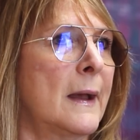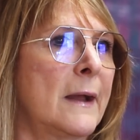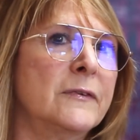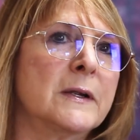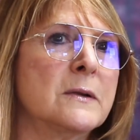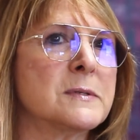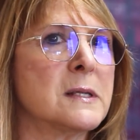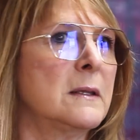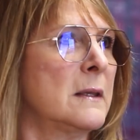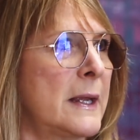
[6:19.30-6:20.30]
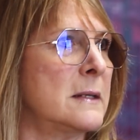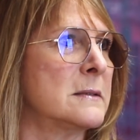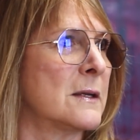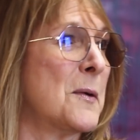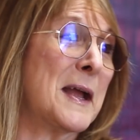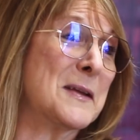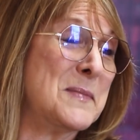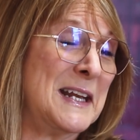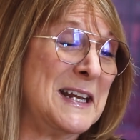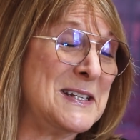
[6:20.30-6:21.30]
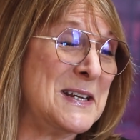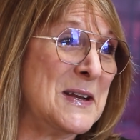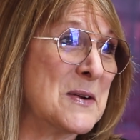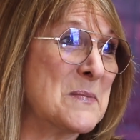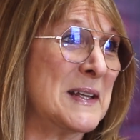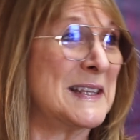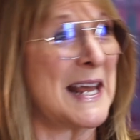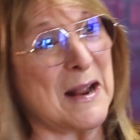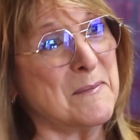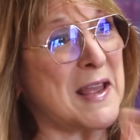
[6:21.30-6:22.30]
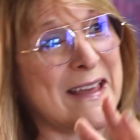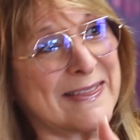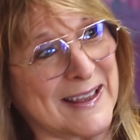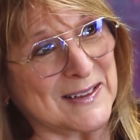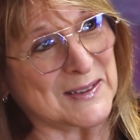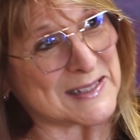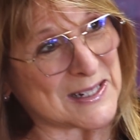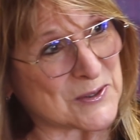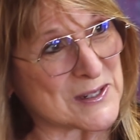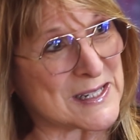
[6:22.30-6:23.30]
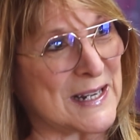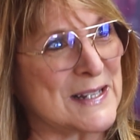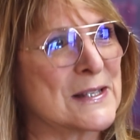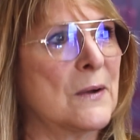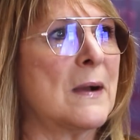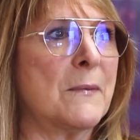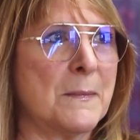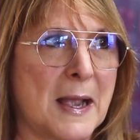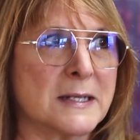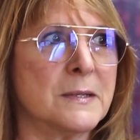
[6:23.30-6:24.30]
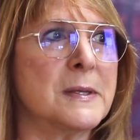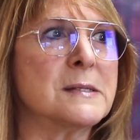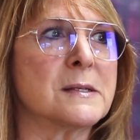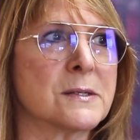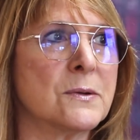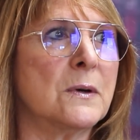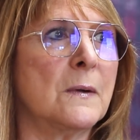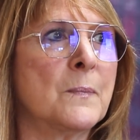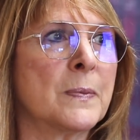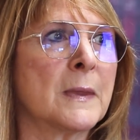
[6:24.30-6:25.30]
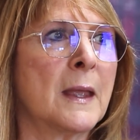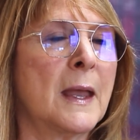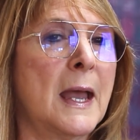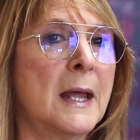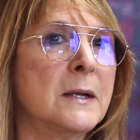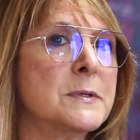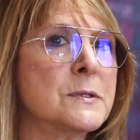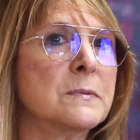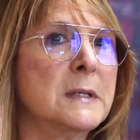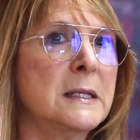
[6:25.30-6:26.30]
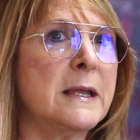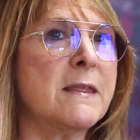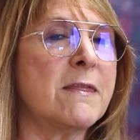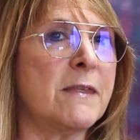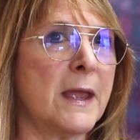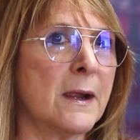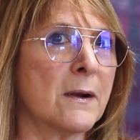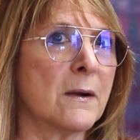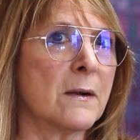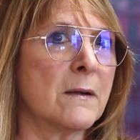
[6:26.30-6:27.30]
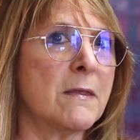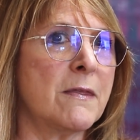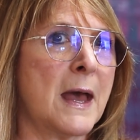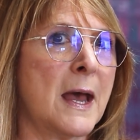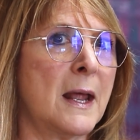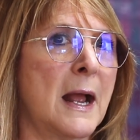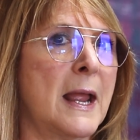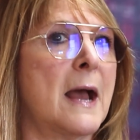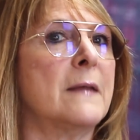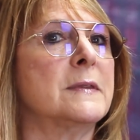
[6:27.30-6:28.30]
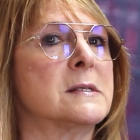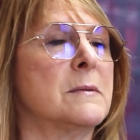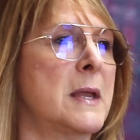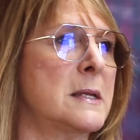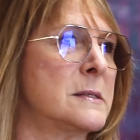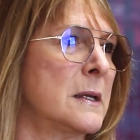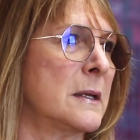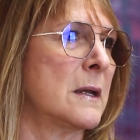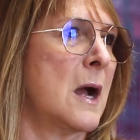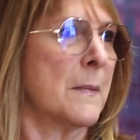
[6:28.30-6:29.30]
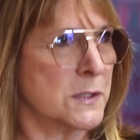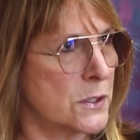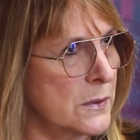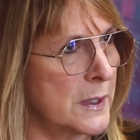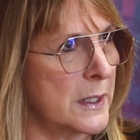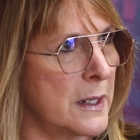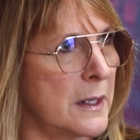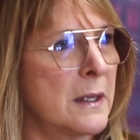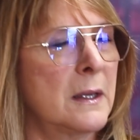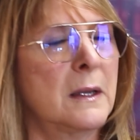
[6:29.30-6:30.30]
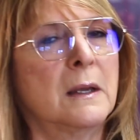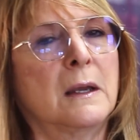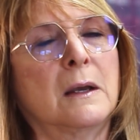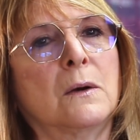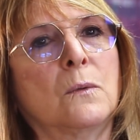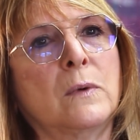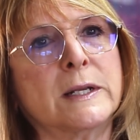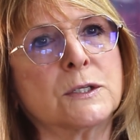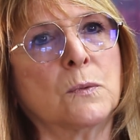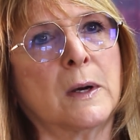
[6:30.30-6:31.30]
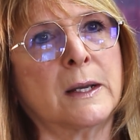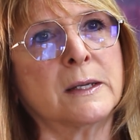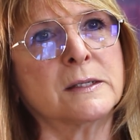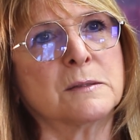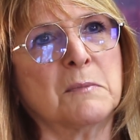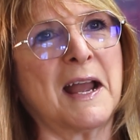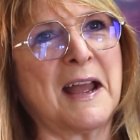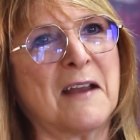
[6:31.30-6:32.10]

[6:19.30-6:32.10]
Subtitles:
I figured it was a little late to go back and be an engineer, but that MBA thing looked interesting. So I went back to business school. And it was really there that I had this amazing opportunity, which was I